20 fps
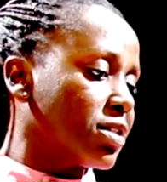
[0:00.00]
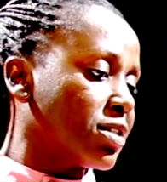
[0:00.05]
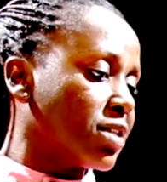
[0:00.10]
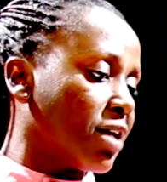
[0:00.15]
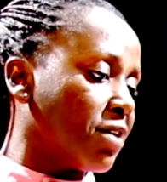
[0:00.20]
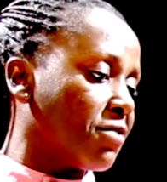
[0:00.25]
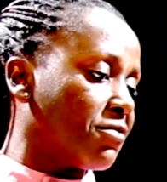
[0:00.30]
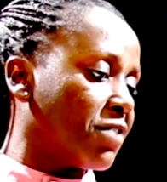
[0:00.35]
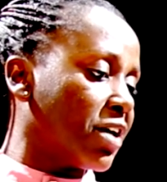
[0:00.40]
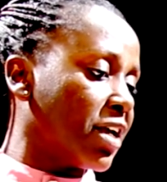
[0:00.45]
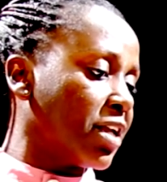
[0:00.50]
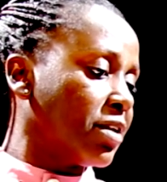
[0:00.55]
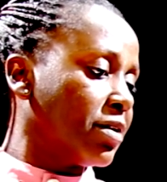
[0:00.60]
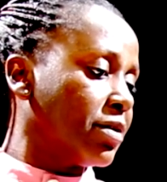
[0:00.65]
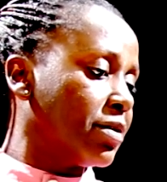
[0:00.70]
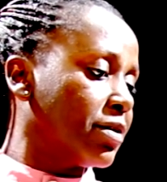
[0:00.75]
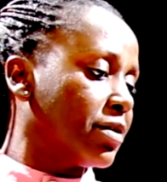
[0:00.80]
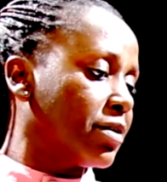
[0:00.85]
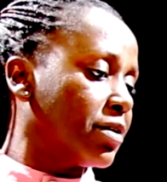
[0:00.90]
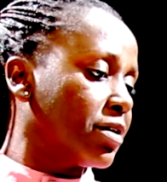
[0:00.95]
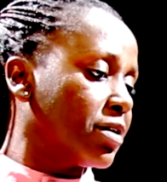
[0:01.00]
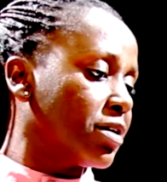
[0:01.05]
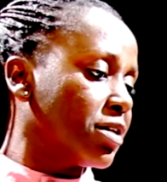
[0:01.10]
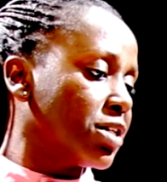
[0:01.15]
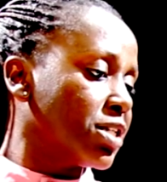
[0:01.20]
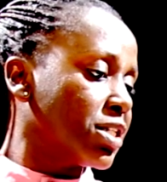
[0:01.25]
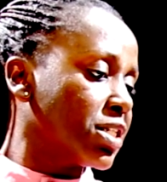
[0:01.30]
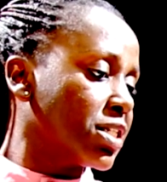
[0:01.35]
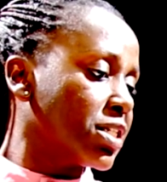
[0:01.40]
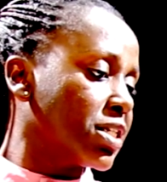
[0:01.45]
7,
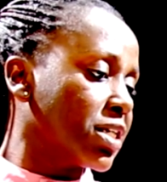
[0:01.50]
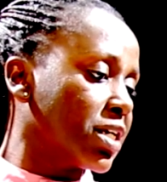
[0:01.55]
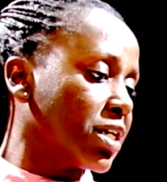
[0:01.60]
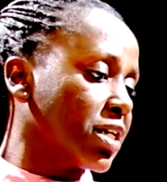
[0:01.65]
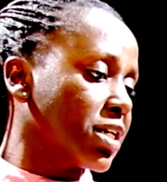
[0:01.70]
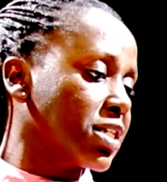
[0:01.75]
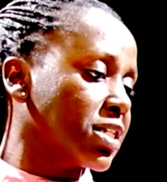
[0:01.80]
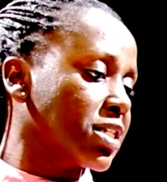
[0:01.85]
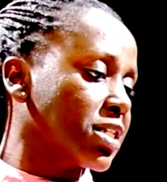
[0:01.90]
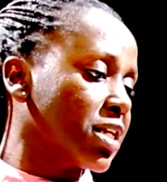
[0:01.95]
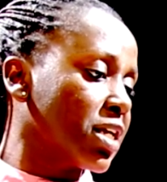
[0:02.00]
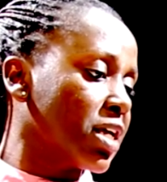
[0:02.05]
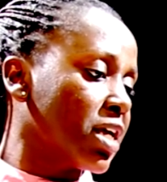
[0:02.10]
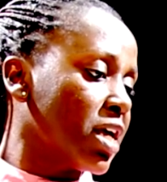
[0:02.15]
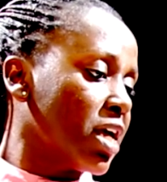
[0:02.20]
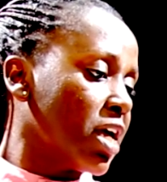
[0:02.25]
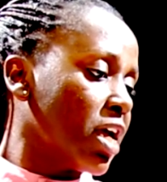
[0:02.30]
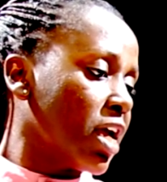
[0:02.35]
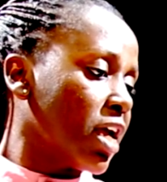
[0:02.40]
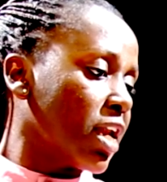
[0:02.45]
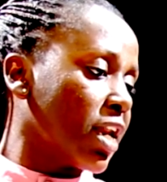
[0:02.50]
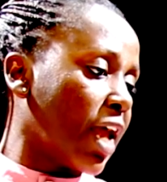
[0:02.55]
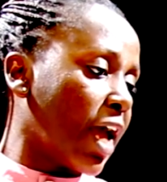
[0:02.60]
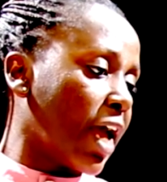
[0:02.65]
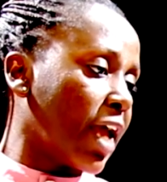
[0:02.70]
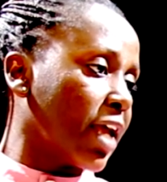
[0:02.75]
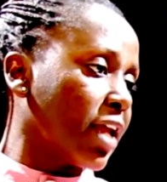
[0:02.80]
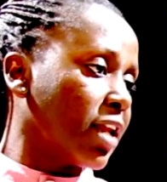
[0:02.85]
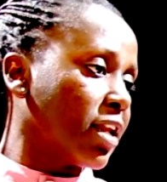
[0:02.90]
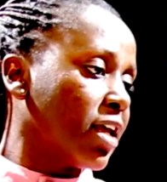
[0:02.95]
6,
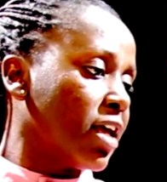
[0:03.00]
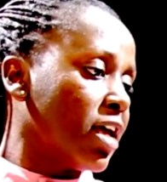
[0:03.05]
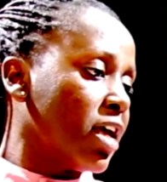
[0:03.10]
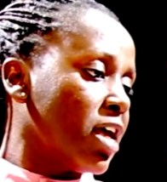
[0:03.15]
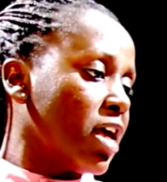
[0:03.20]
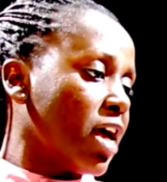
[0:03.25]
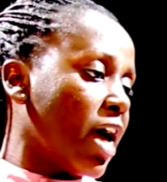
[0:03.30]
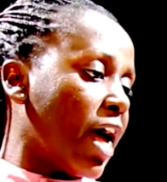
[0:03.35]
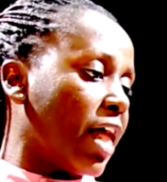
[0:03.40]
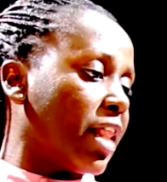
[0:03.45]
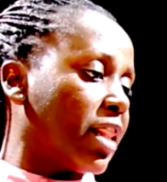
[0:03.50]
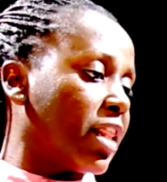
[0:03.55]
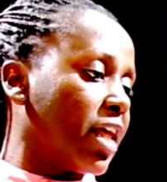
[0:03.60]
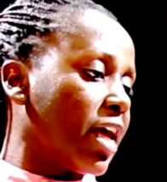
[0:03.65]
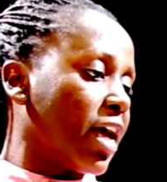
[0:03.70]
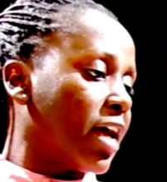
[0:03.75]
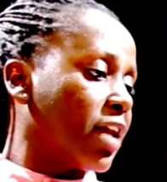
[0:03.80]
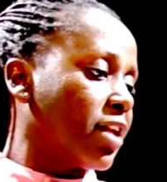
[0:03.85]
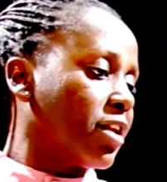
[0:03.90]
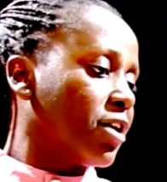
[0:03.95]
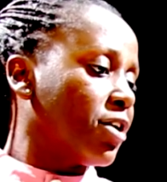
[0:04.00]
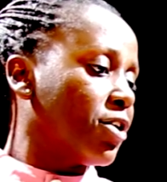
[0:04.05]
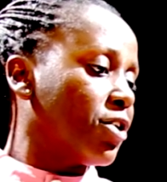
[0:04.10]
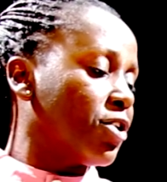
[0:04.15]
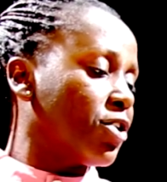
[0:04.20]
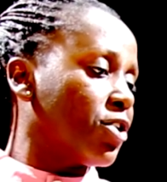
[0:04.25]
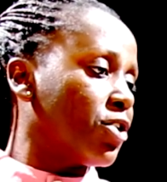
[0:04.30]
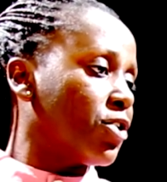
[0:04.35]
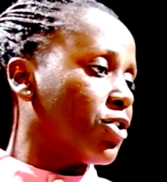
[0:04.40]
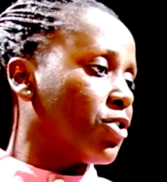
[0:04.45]
9, and then
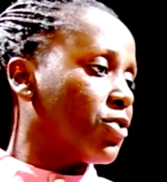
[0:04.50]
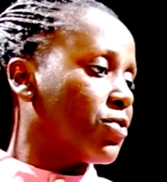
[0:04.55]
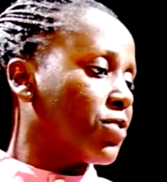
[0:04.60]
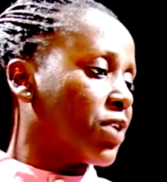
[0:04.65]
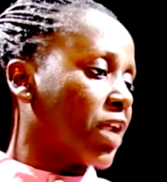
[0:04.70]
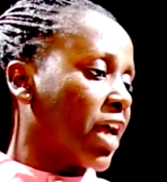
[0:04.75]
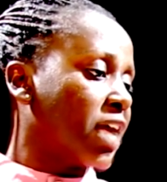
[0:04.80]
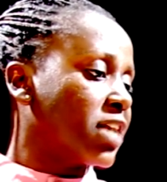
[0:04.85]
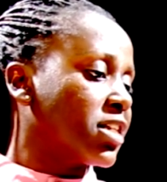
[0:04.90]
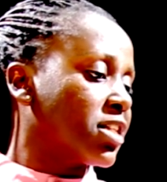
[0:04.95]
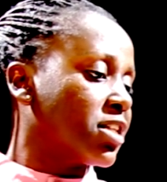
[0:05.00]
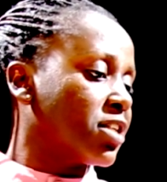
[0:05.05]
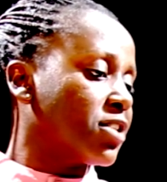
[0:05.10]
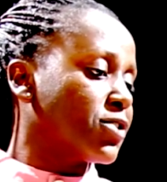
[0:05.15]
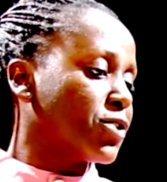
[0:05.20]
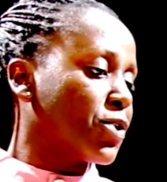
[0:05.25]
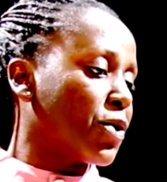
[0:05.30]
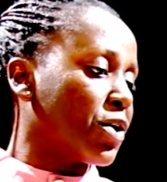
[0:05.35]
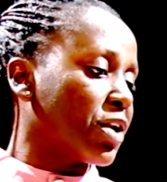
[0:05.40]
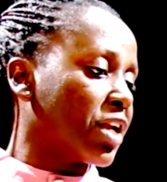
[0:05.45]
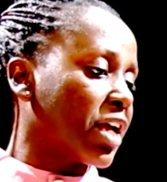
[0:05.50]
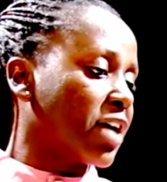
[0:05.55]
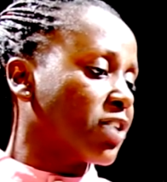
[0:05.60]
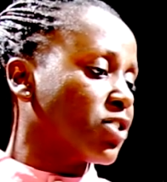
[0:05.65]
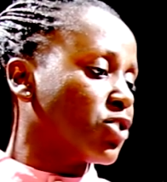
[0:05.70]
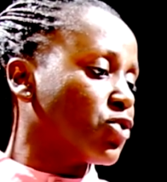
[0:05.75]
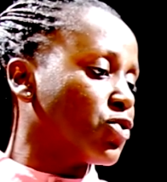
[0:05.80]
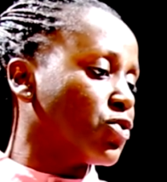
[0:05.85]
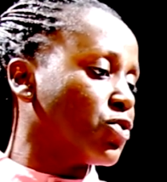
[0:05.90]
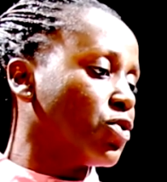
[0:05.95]
you write this
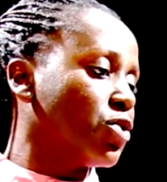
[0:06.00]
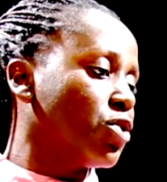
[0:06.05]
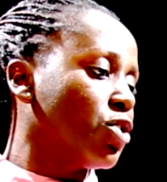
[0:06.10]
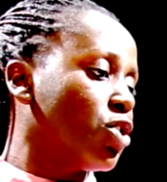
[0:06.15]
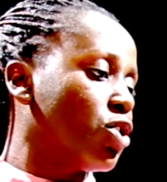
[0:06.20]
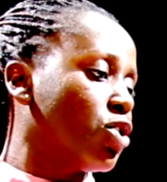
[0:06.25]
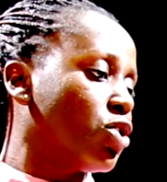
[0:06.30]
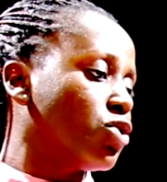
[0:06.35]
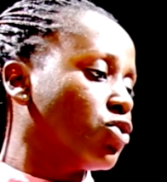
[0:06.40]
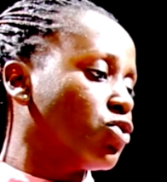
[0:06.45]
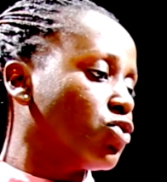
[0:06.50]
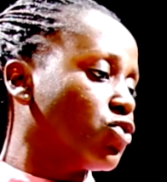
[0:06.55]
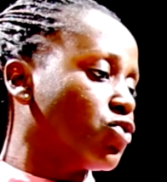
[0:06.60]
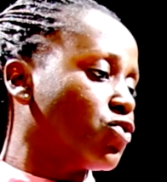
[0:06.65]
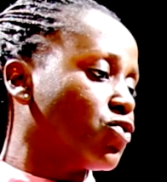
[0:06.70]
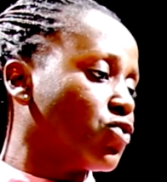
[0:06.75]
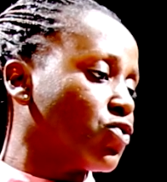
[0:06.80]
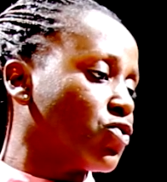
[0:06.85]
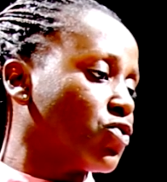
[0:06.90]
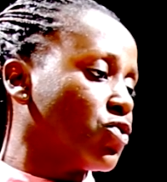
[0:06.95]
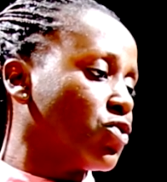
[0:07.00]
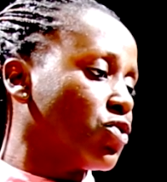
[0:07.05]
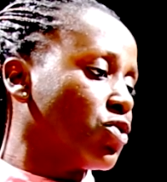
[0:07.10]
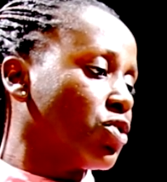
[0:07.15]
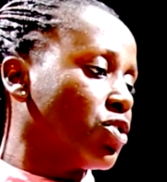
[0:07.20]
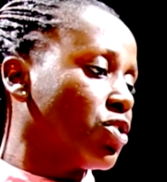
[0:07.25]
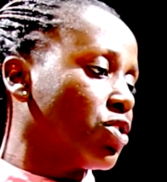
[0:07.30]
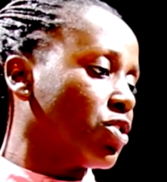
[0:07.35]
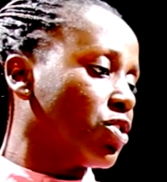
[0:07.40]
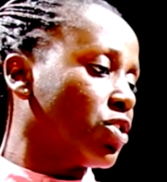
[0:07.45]
correct to
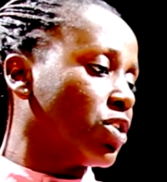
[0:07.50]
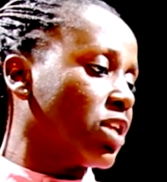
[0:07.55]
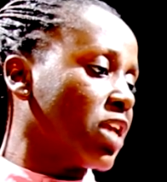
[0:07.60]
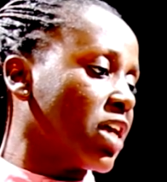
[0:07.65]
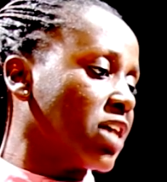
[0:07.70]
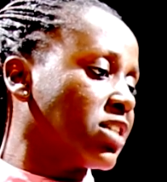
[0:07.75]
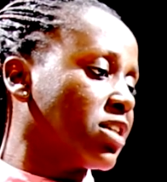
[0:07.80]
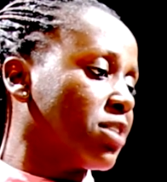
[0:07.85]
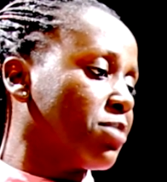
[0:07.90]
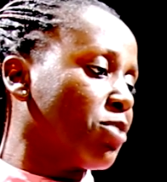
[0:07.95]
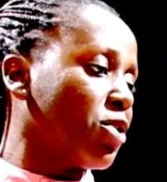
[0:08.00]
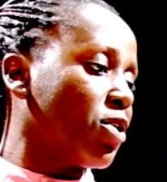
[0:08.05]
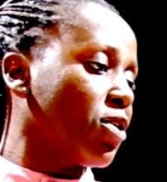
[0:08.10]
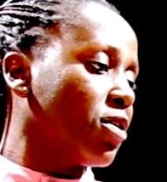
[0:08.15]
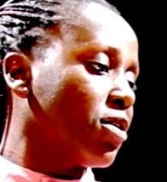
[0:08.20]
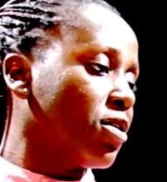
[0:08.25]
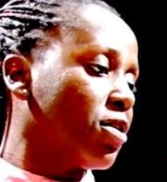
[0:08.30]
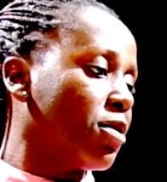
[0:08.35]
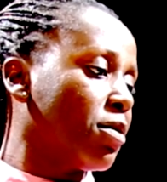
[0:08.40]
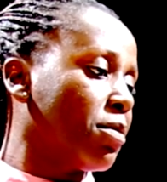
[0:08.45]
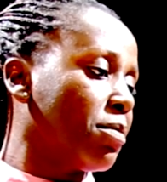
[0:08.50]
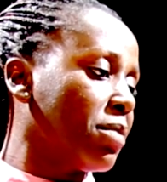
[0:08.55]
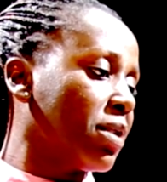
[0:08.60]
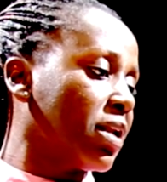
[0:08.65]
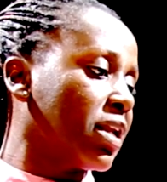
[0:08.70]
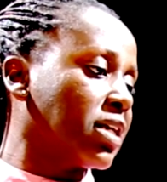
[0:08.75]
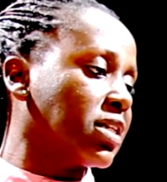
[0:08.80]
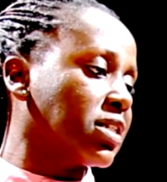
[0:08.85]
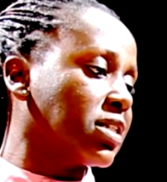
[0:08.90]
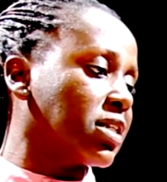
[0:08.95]
2 decimal
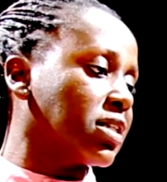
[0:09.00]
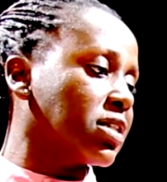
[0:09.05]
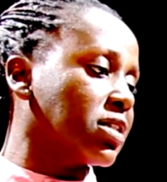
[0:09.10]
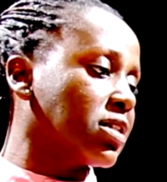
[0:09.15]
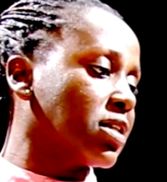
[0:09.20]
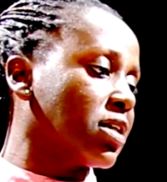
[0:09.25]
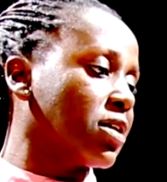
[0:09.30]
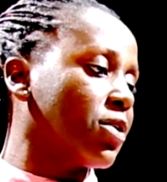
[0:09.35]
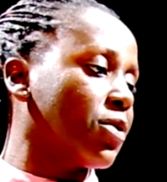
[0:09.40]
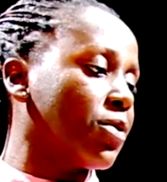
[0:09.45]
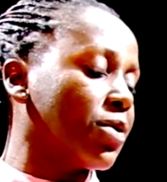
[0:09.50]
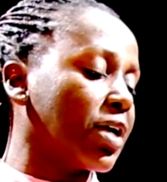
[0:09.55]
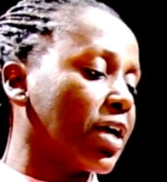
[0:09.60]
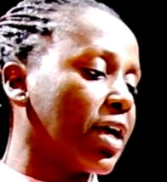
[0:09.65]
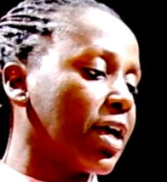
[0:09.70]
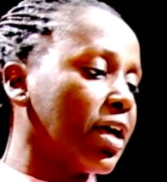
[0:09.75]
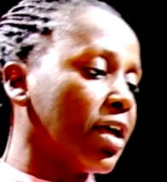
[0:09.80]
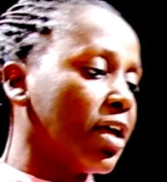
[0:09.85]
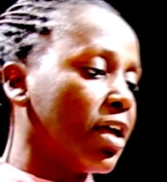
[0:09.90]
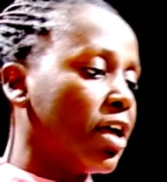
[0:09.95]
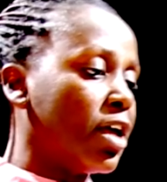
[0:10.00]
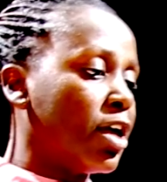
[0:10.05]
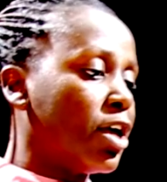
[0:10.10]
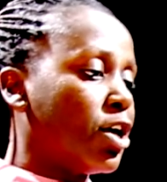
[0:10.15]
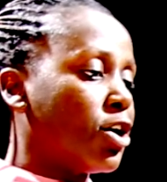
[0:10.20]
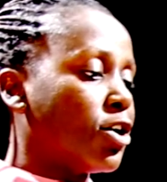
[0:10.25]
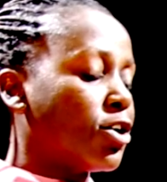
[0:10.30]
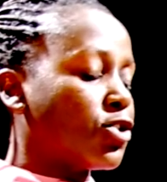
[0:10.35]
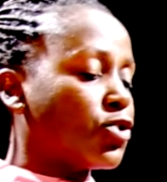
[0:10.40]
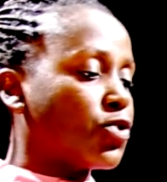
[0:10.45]
places. Okay,
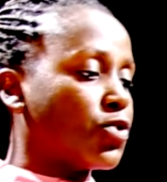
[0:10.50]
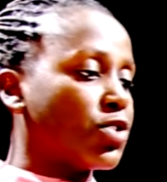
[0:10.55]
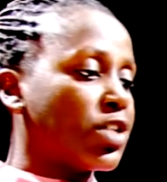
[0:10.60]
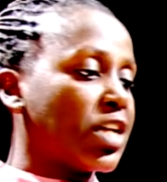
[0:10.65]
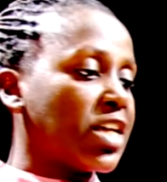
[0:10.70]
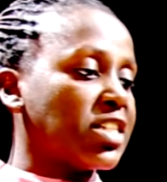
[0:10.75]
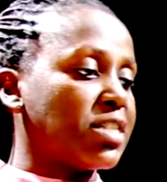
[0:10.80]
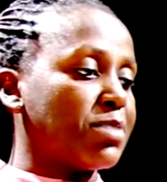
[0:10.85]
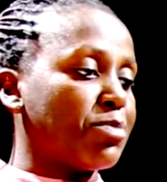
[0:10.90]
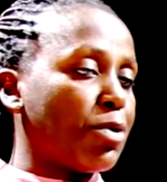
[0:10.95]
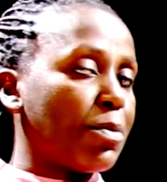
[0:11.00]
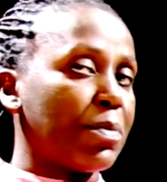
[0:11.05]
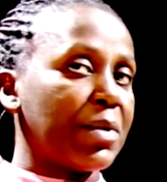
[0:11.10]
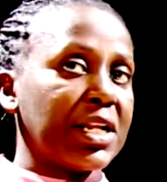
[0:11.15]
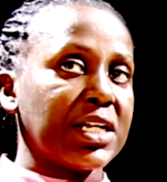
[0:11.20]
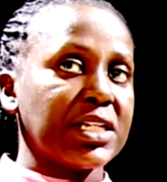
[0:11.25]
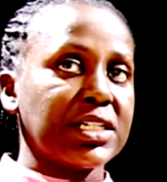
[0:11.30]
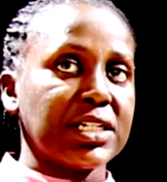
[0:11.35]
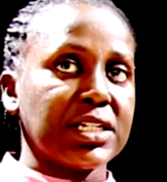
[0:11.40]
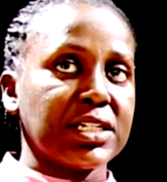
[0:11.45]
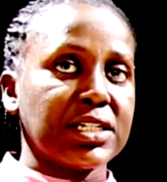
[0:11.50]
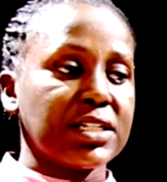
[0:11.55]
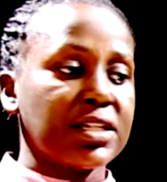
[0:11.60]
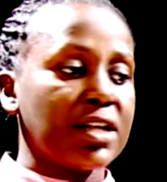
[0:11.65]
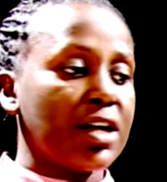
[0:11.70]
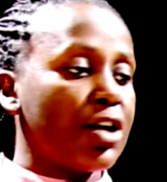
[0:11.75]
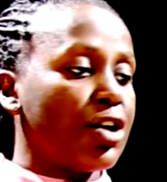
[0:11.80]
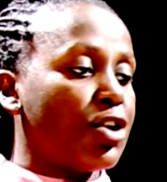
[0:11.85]
2 decimal places.